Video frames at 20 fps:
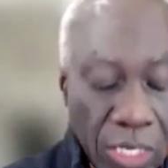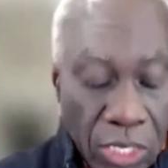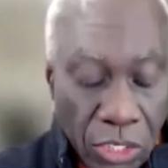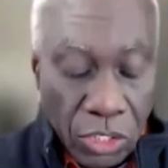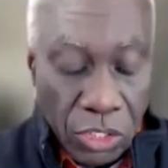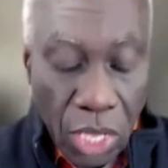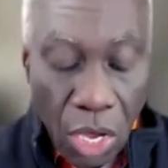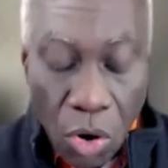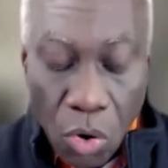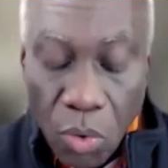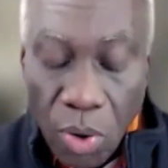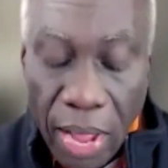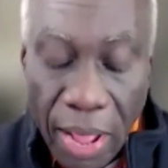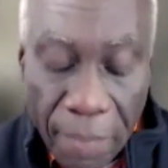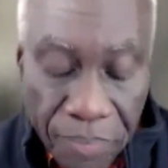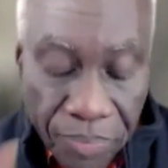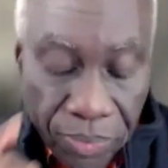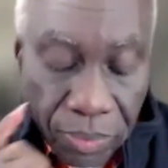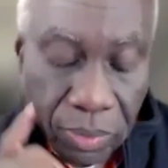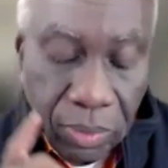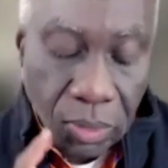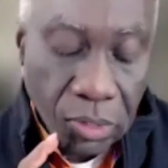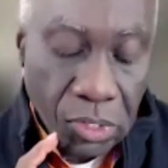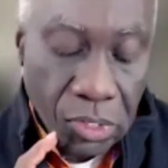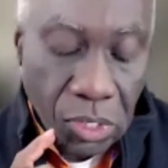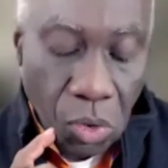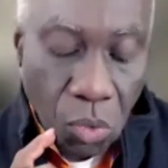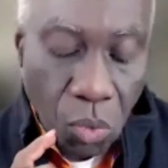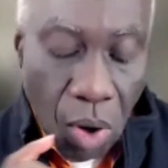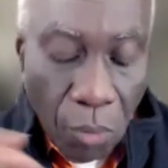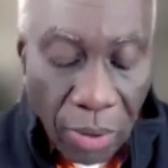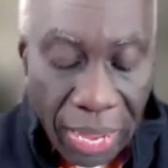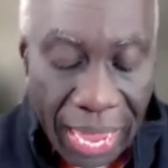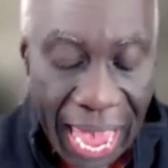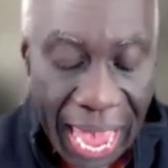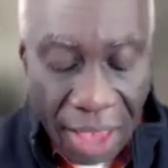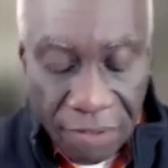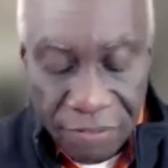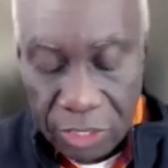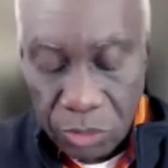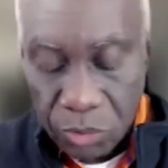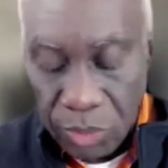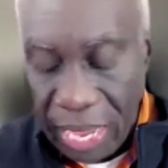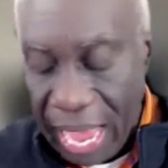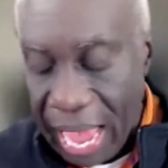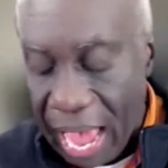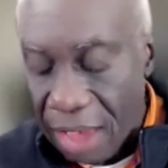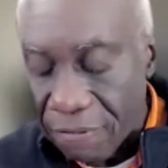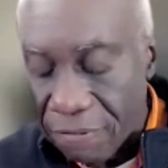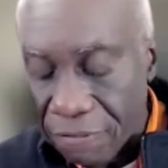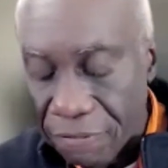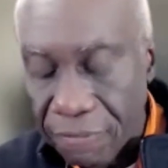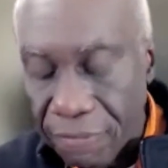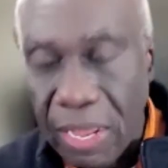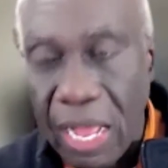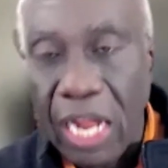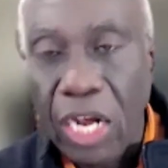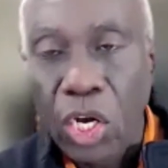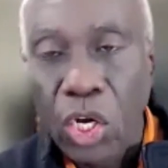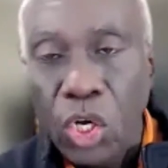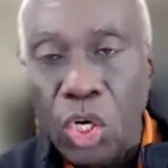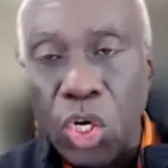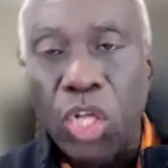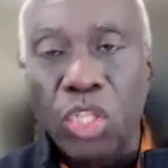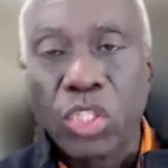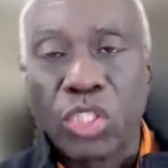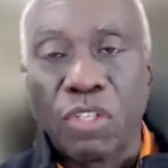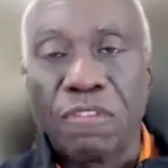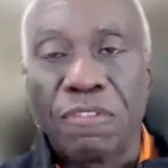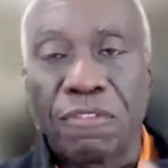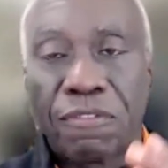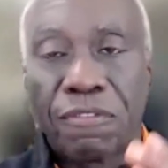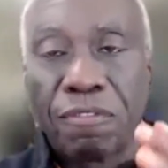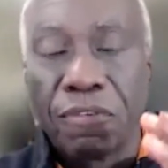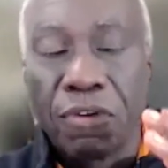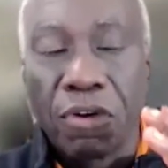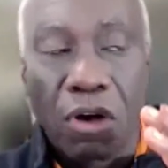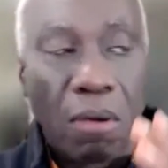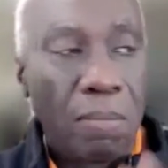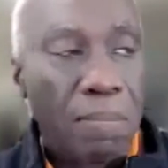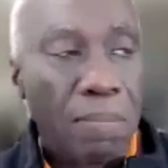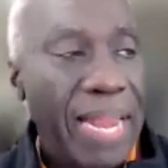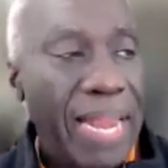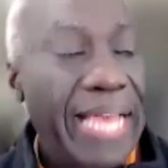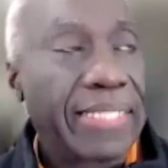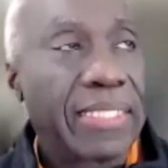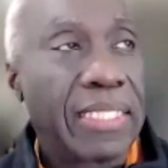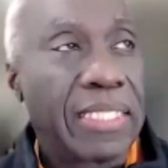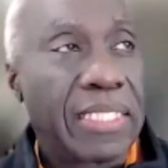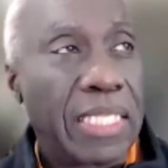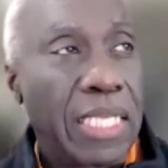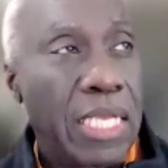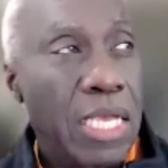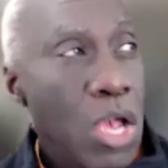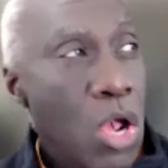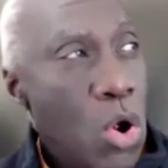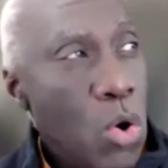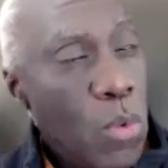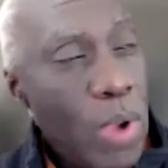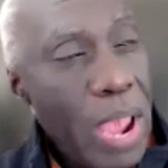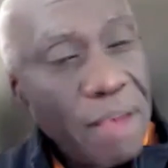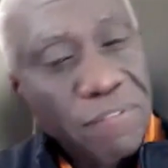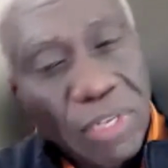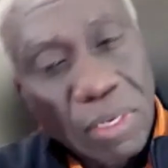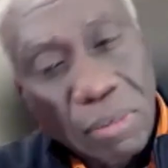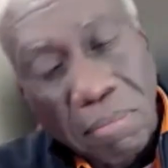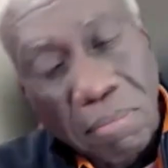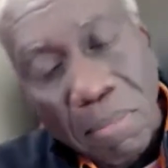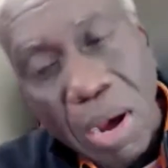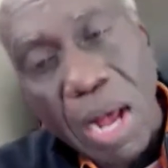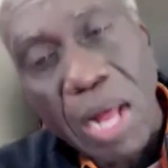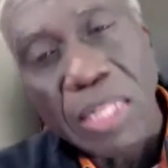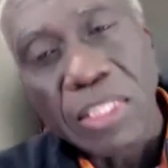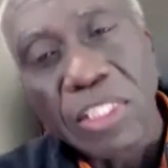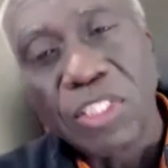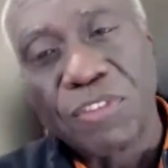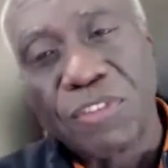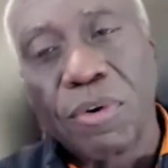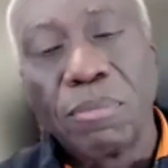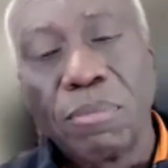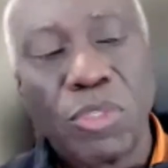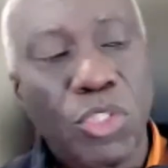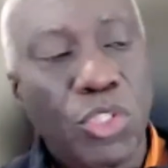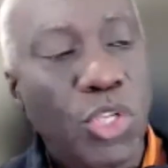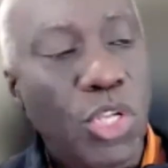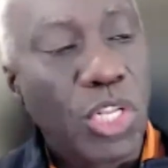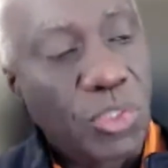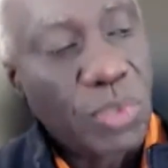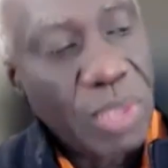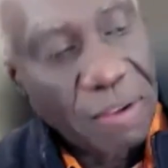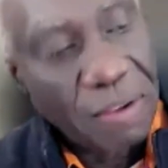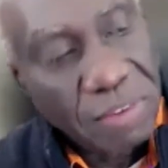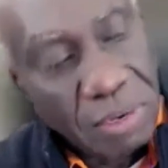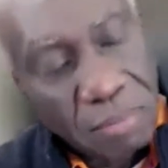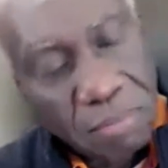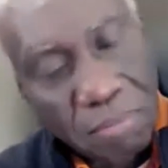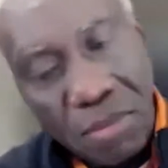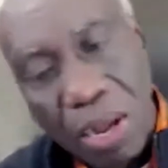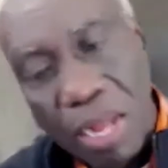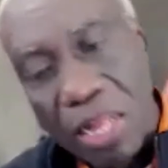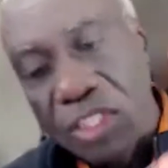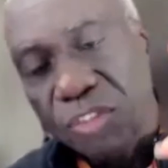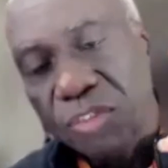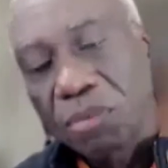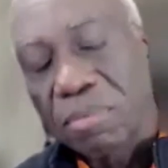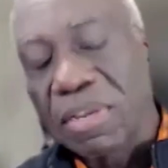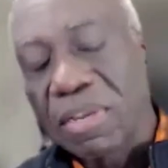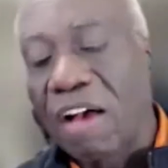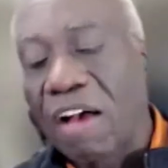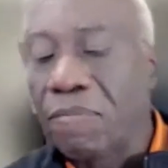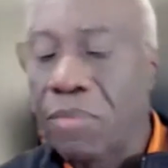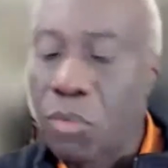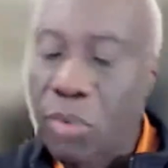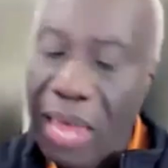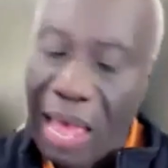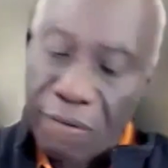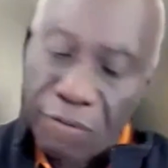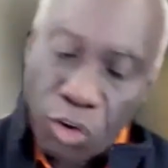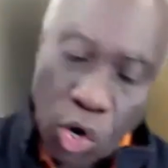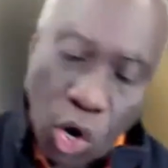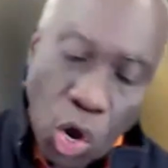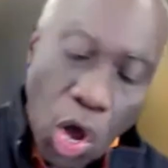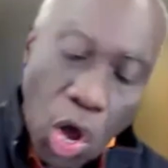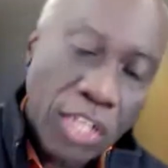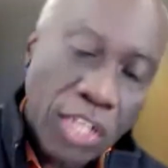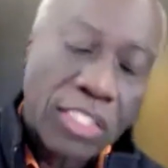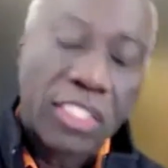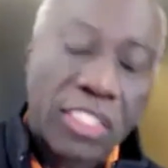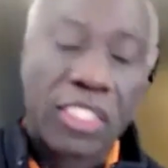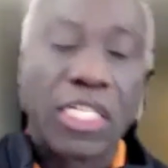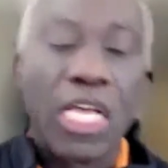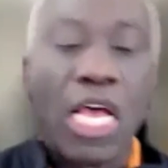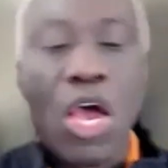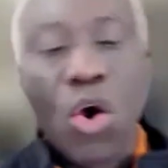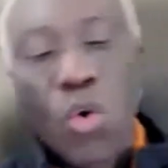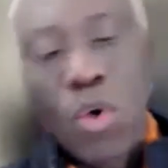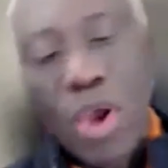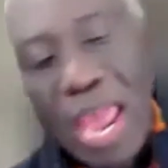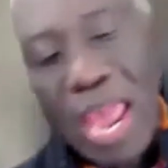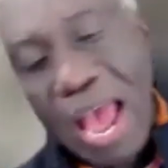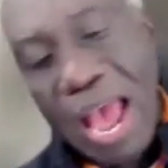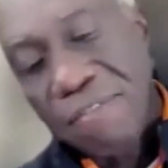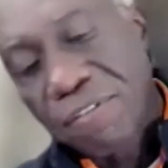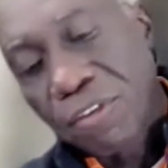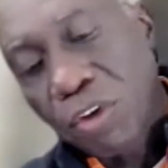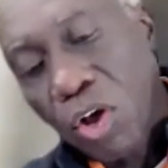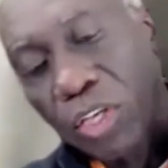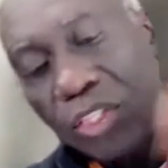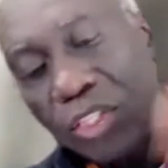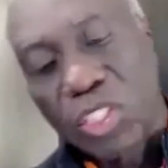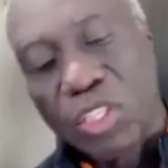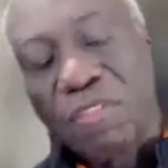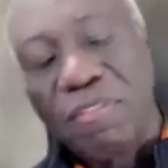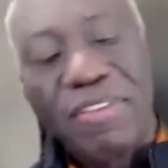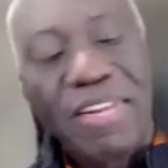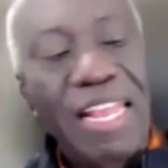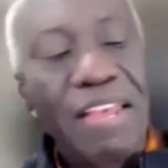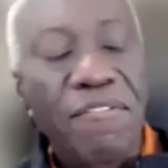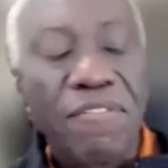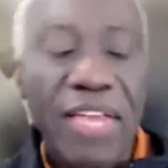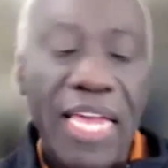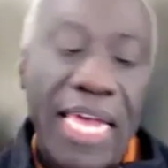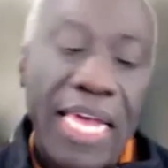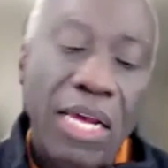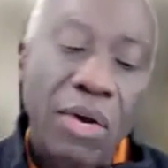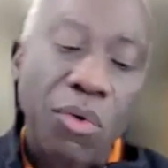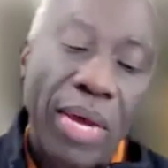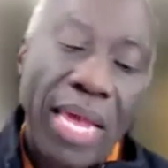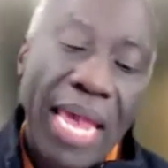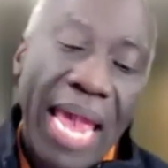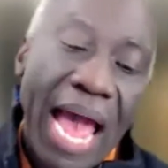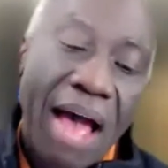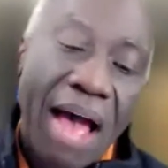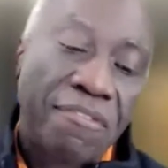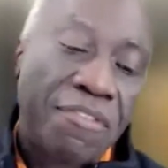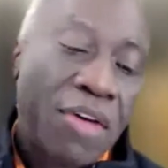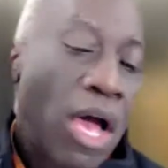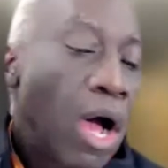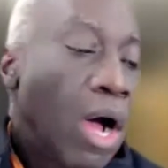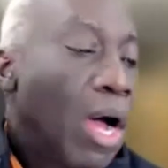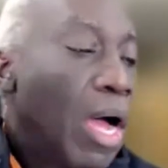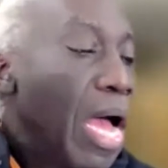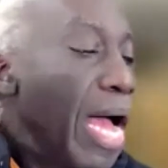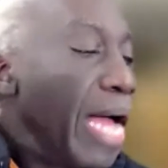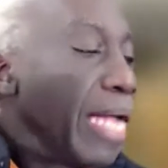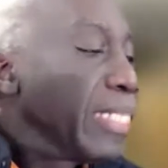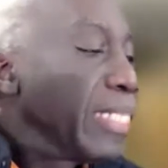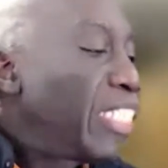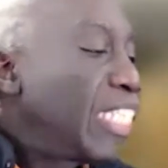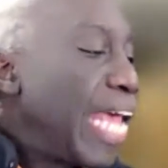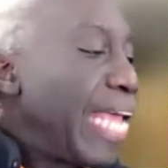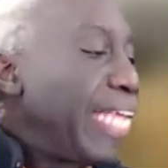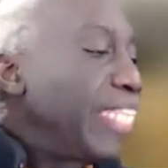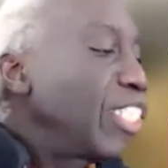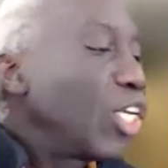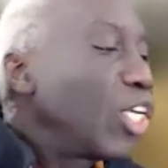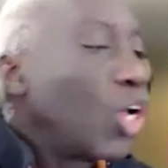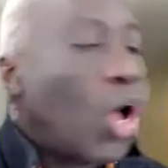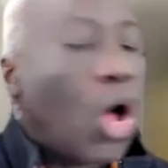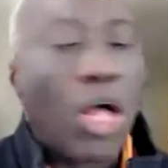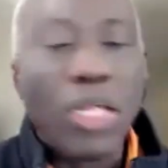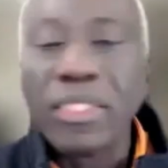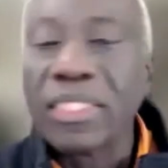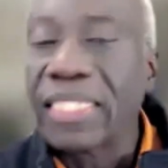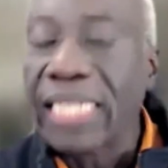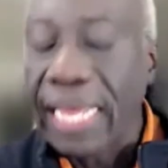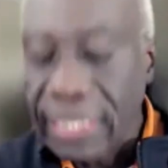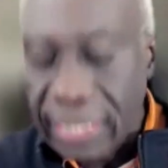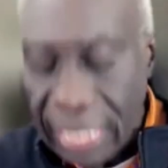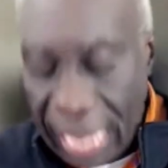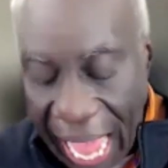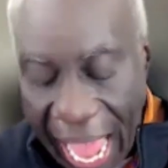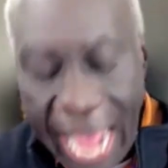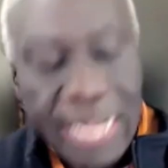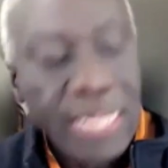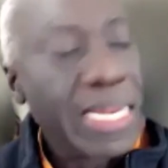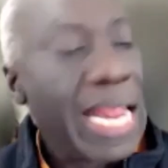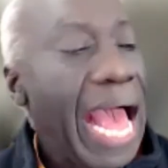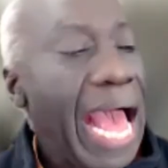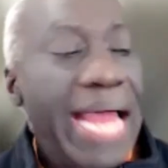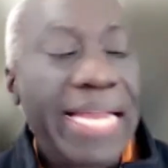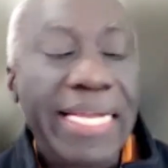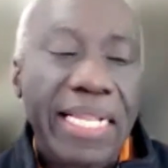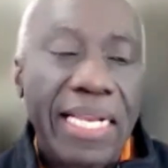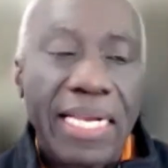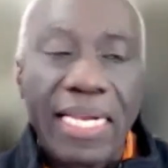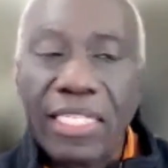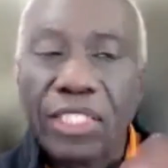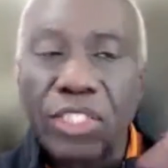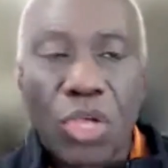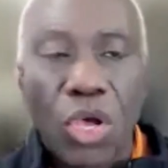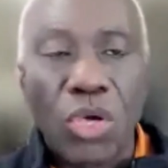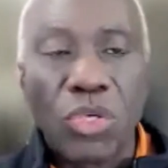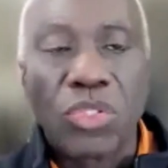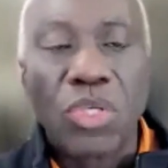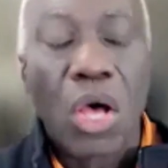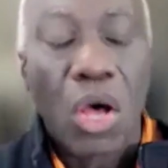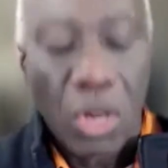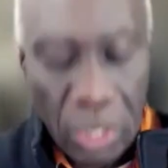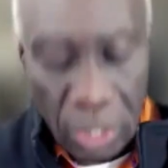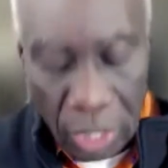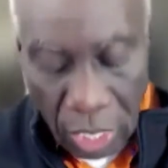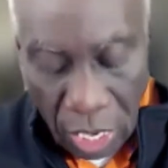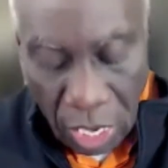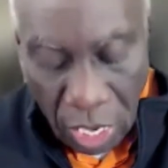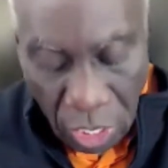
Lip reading: So what we have is we have a lot of complexity. We have demands from students, we have demands from government, we have costs of living, we have changing content, and the list goes on.